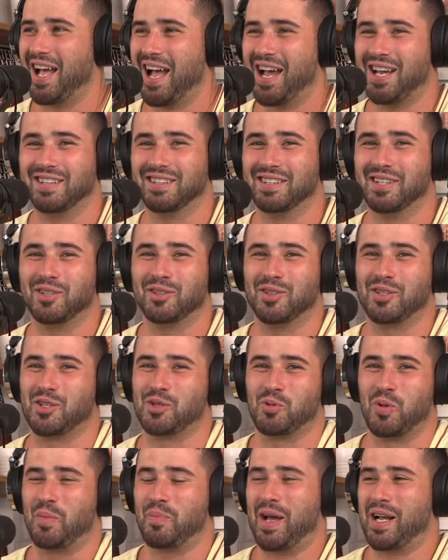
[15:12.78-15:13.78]
I literally
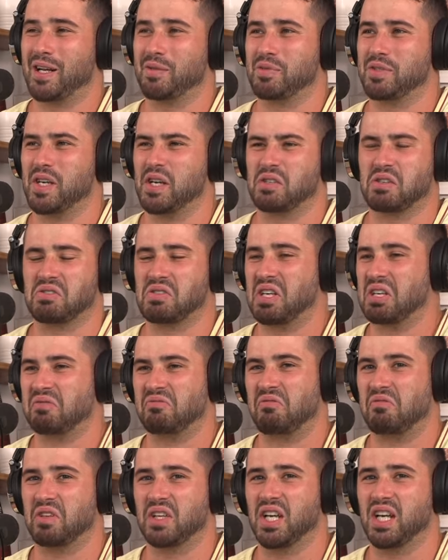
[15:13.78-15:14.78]
just went back upstairs. I was like,
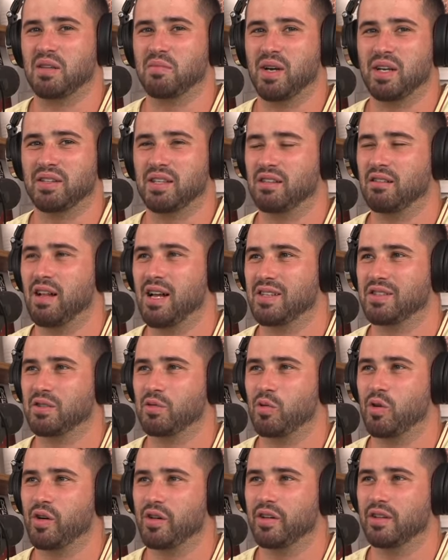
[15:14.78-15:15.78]
forget about the glass
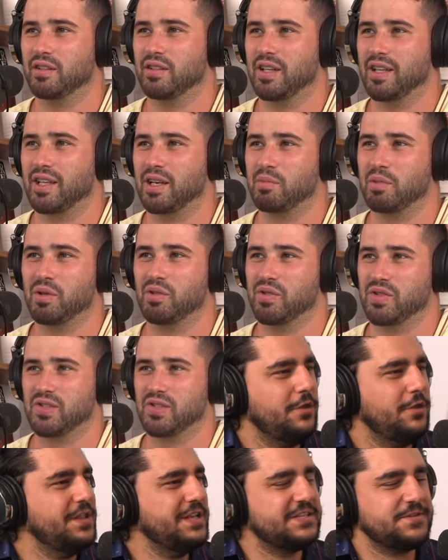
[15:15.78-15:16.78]
of water. Like, I'm going to
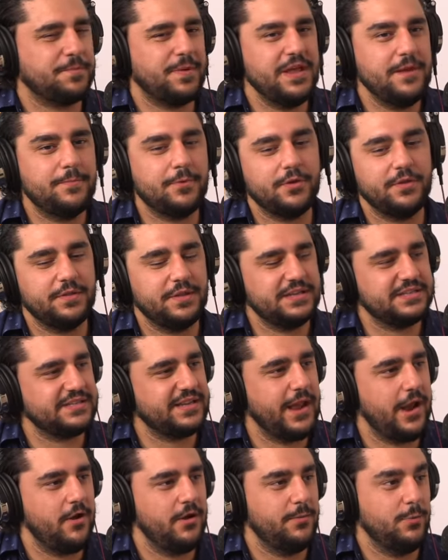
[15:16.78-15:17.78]
these people in these
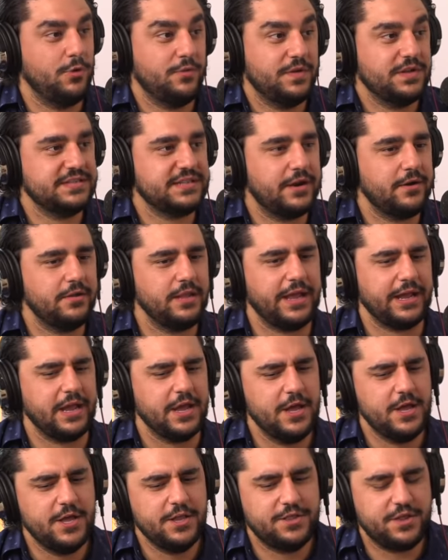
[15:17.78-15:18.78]
scary movies that are like,
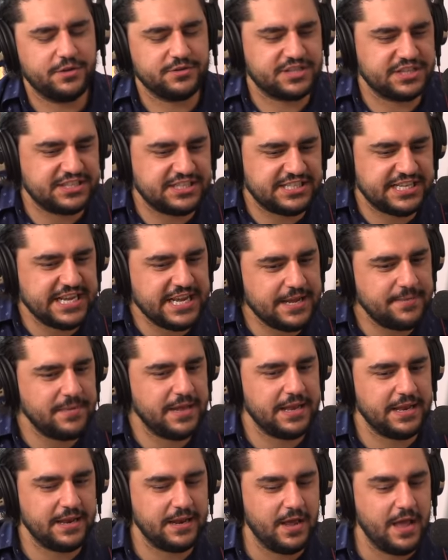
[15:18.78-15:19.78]
there's a
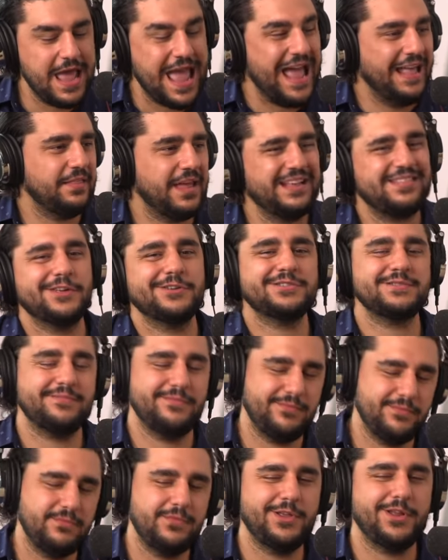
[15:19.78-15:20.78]
demon. And like, there's,
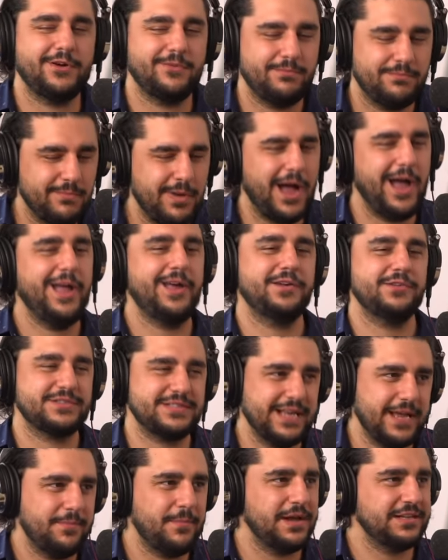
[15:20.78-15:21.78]
you know, I
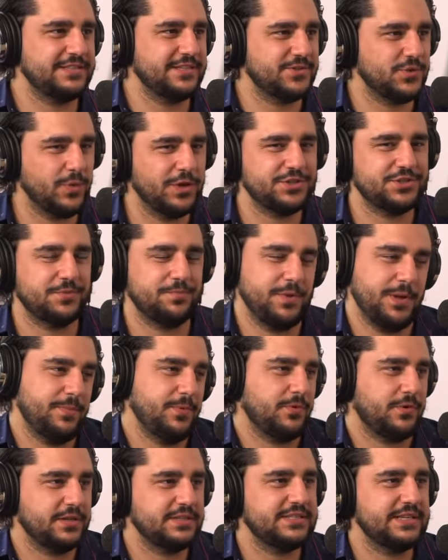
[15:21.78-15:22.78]
understand my situation.
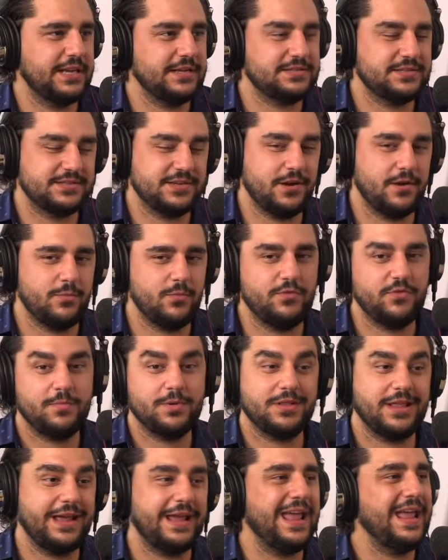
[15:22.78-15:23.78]
People could say it's a scary movie,
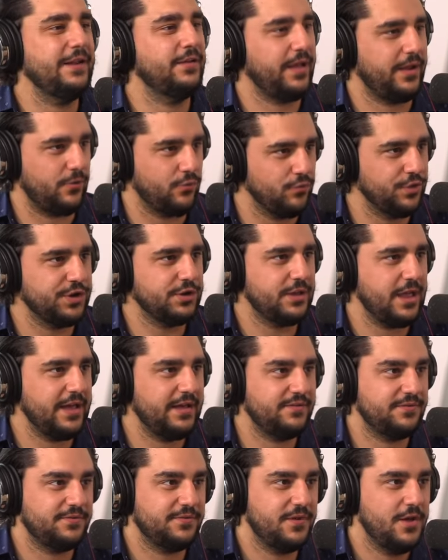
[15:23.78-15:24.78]
but like in like real
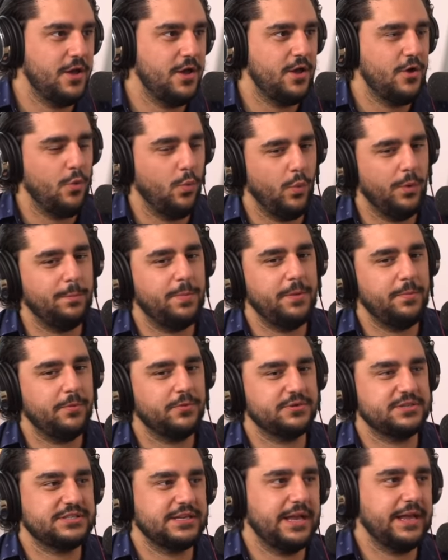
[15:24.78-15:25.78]
life, when
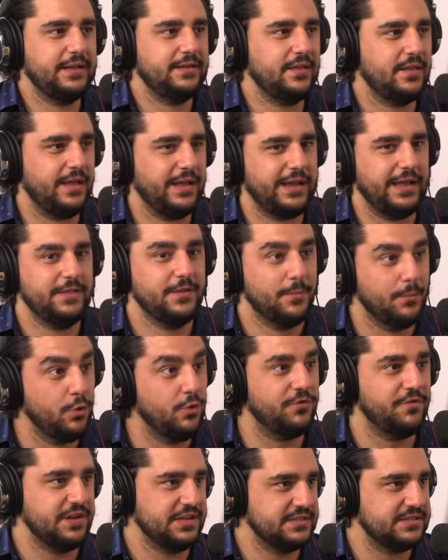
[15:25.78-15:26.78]
people are saying like in the
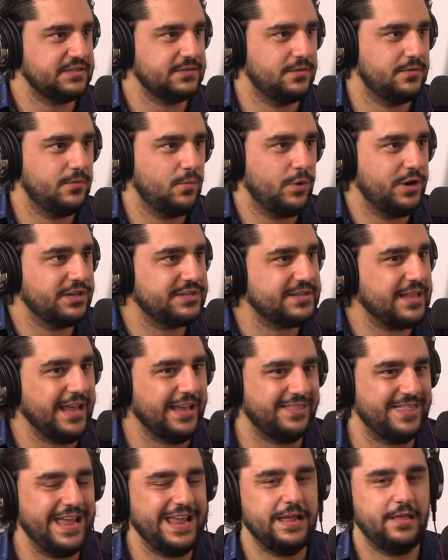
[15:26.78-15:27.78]
movies, when it's
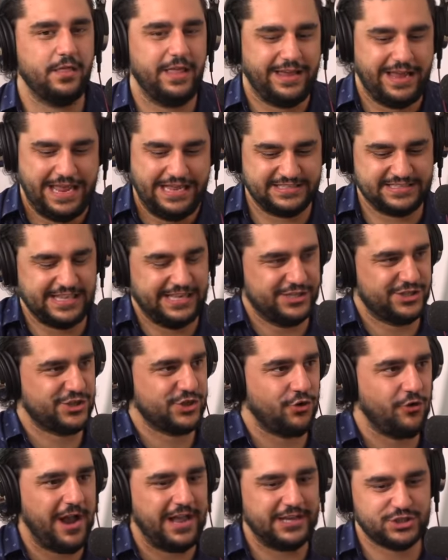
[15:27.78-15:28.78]
like they like it's like
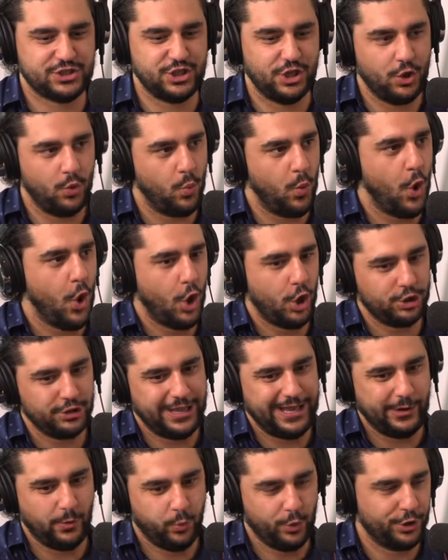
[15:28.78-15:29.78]
scratched in the wall,
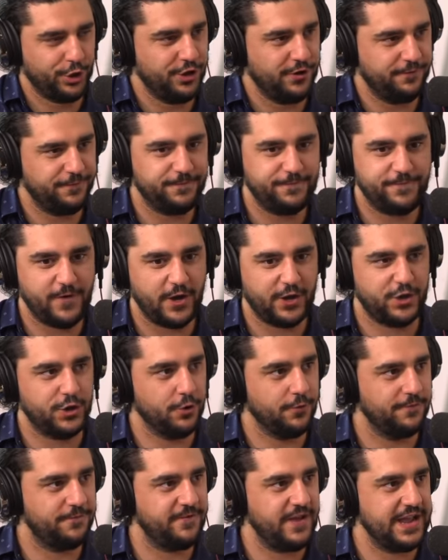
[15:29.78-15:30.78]
like we're gonna fuck
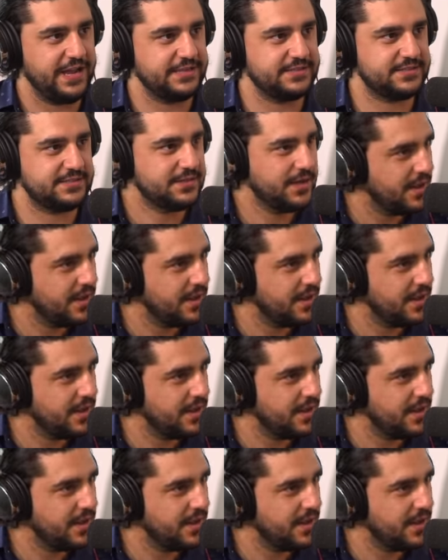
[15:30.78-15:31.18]
your face.